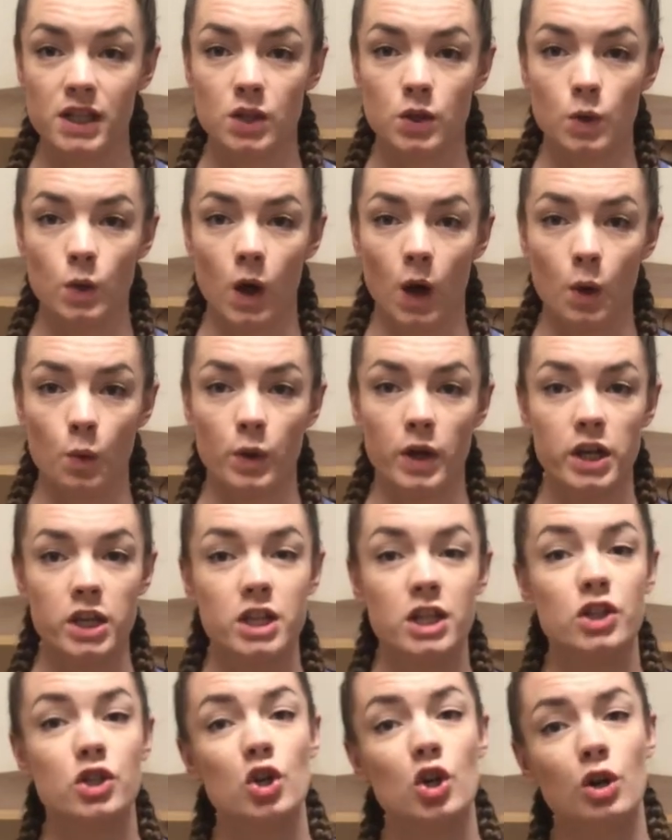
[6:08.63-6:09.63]
squat, which
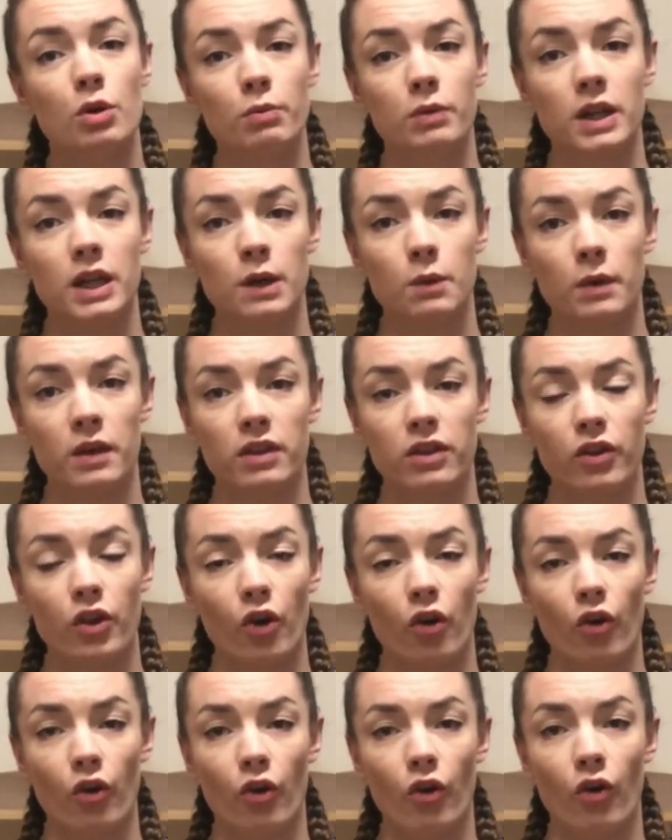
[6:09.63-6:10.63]
is normally with
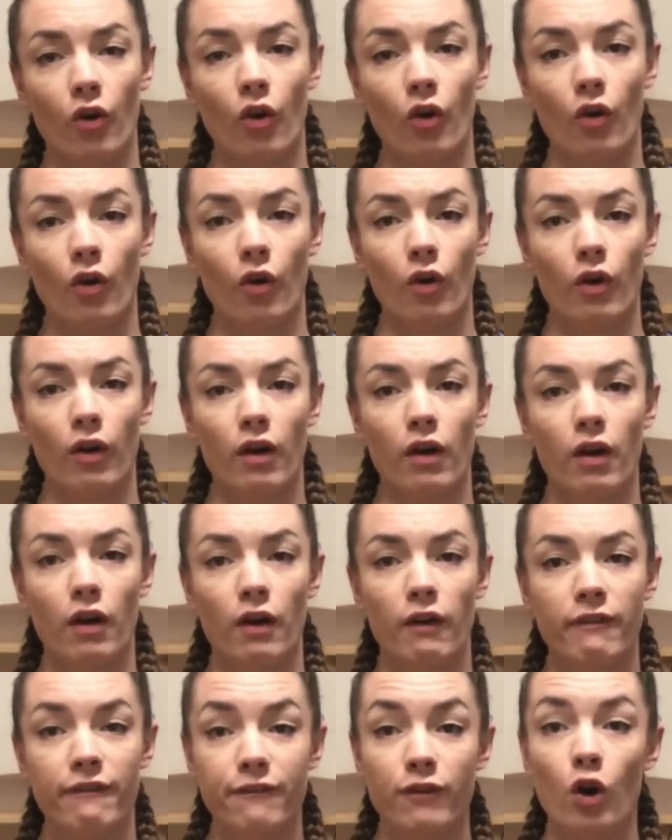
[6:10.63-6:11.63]
your
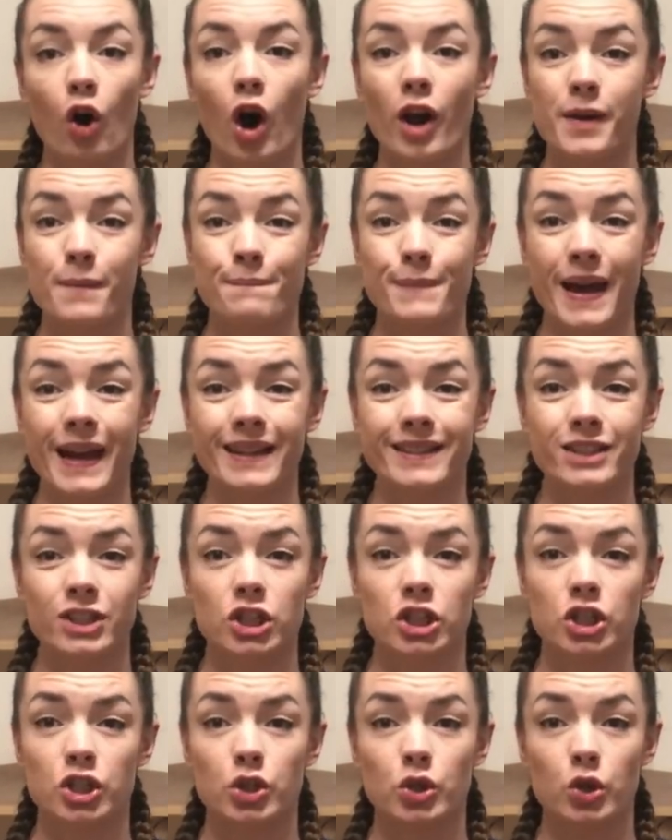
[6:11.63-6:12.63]
foot on a
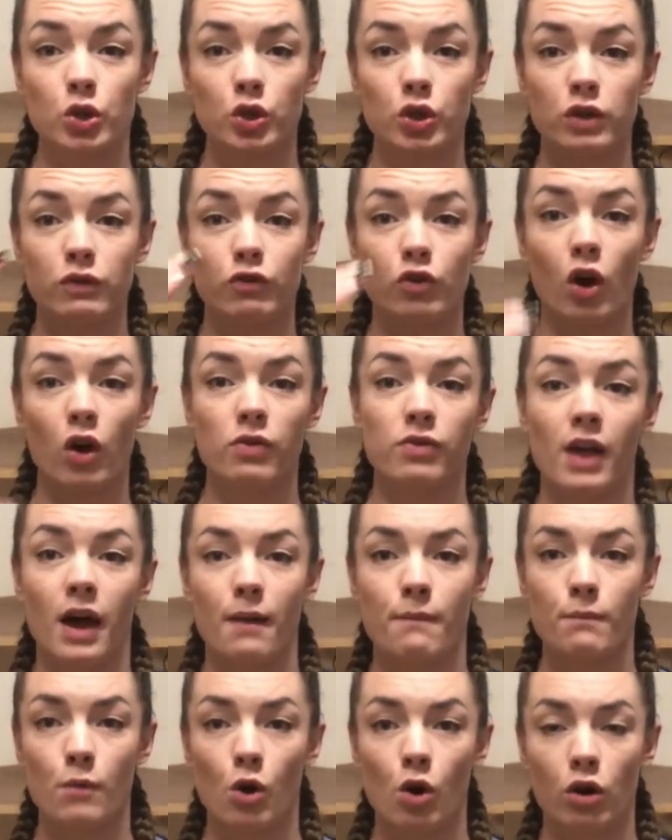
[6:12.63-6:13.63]
bench, so you've got that
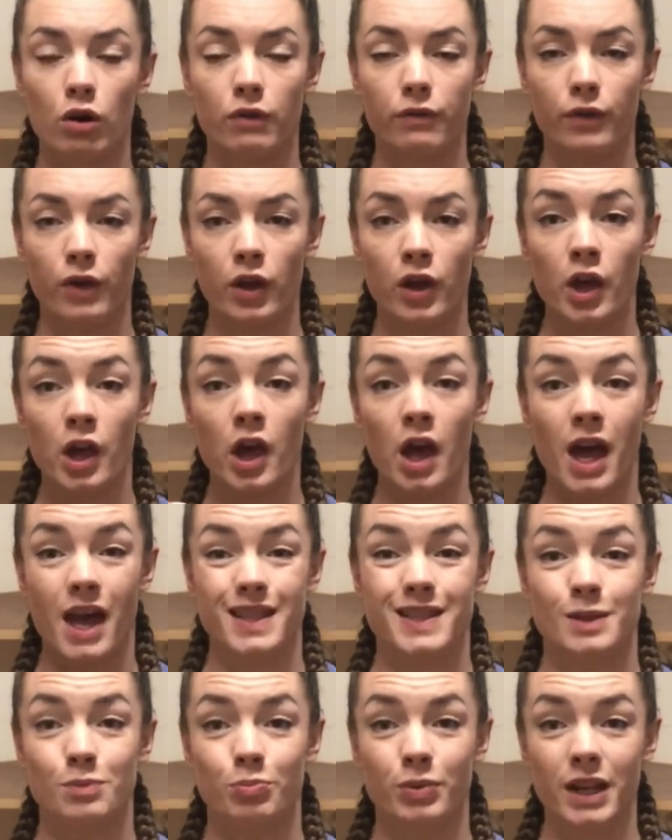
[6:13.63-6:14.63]
more of a
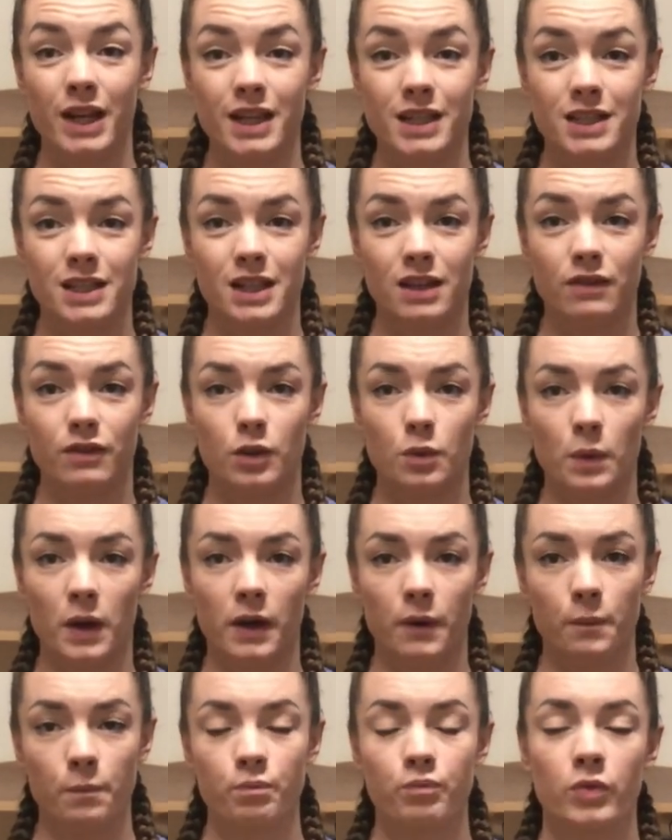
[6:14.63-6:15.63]
split, if you
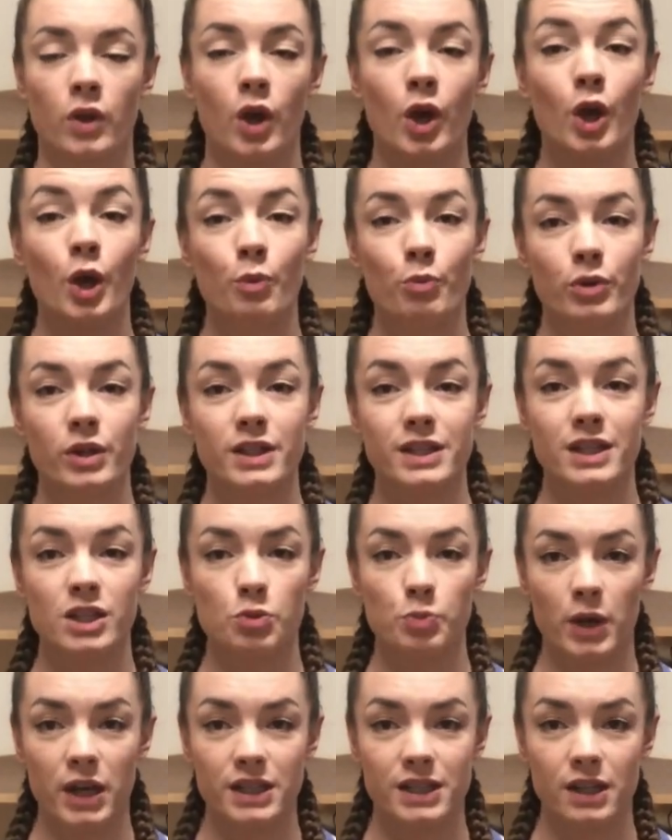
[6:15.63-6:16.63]
will. But this is your
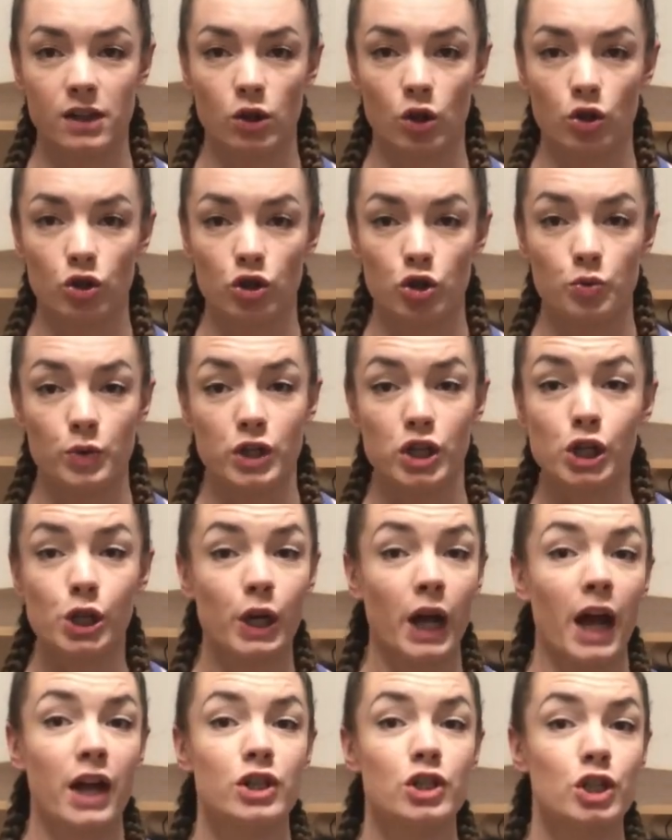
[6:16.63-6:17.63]
basic lunge, which you
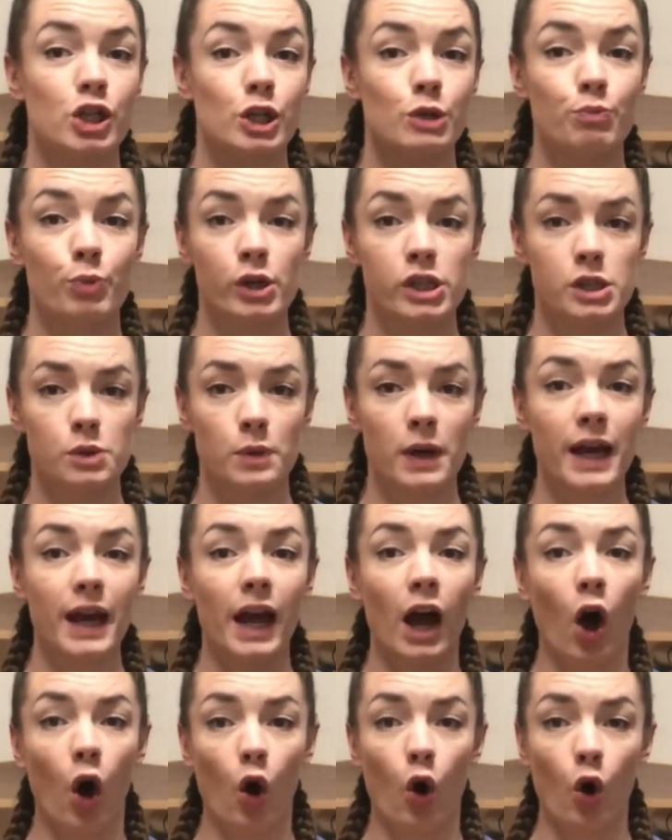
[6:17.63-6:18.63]
can do your body
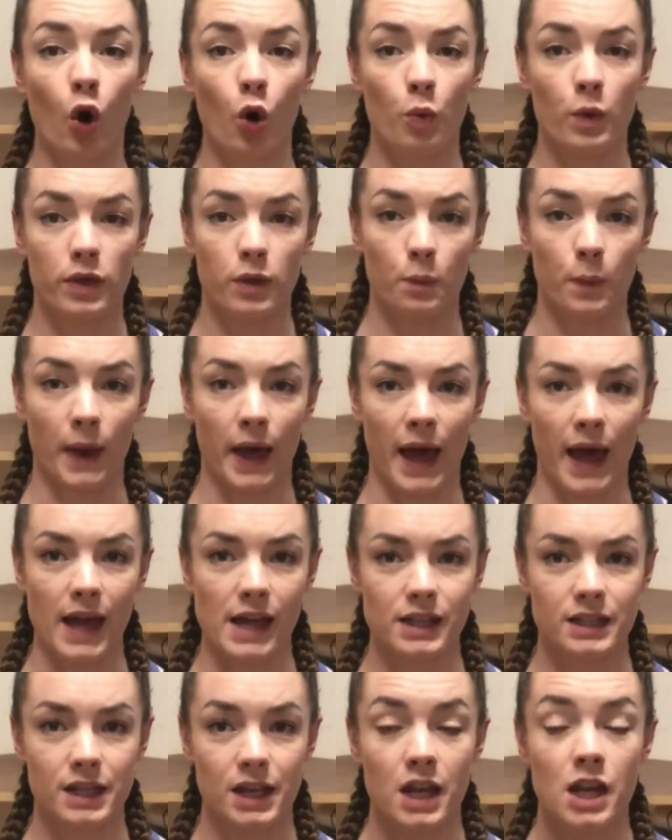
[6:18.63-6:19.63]
weight or with a
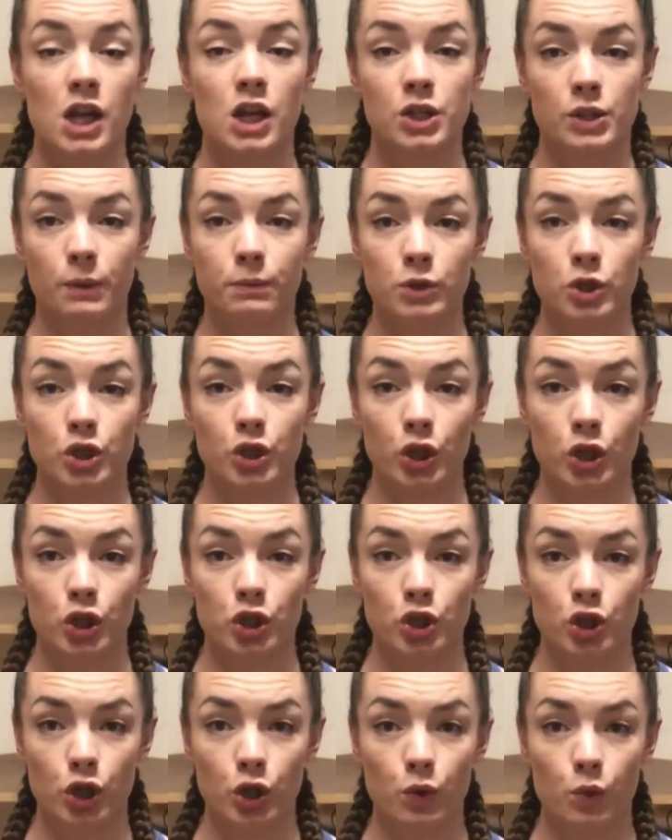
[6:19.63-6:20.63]
weight. So I'm just going to
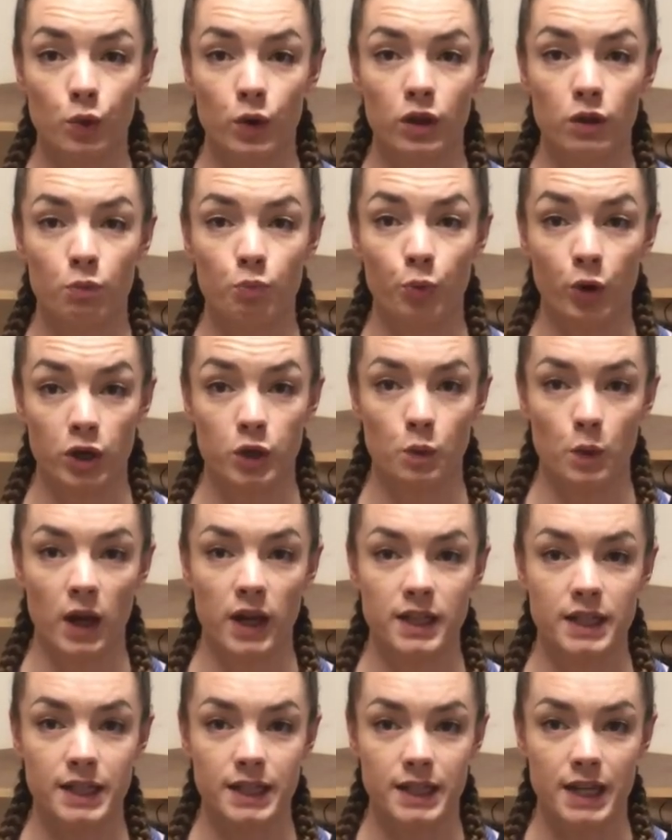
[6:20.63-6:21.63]
show you with body weight
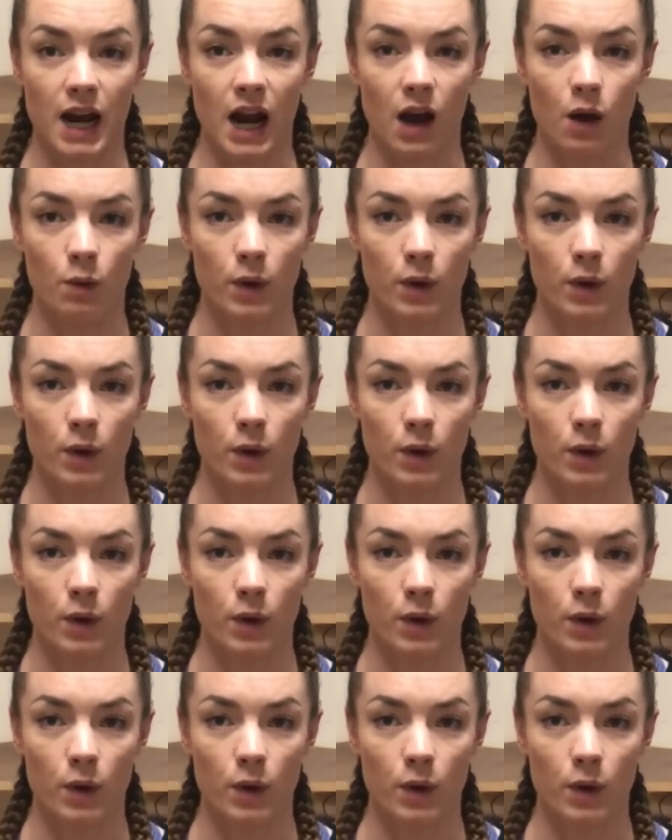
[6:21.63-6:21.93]
to start